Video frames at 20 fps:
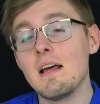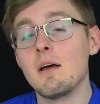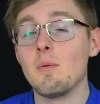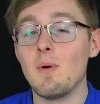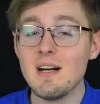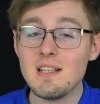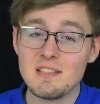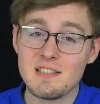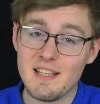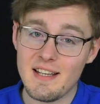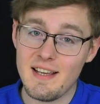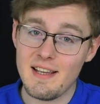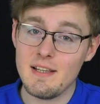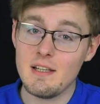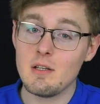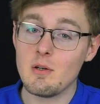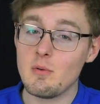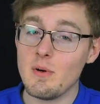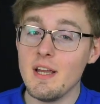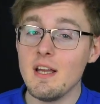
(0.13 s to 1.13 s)
One
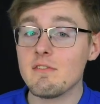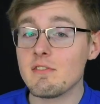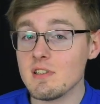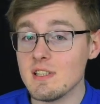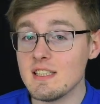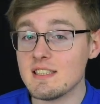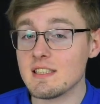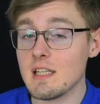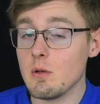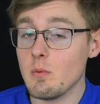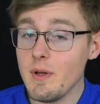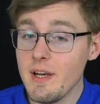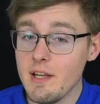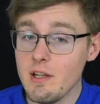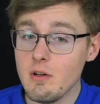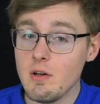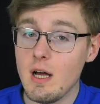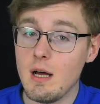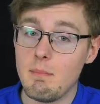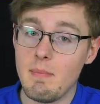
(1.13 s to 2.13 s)
day, we have released a
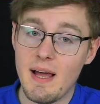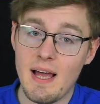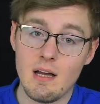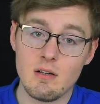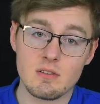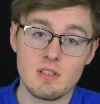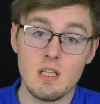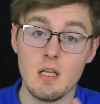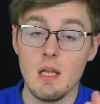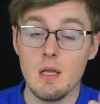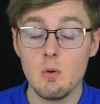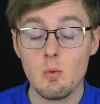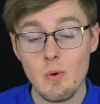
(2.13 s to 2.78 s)
video about the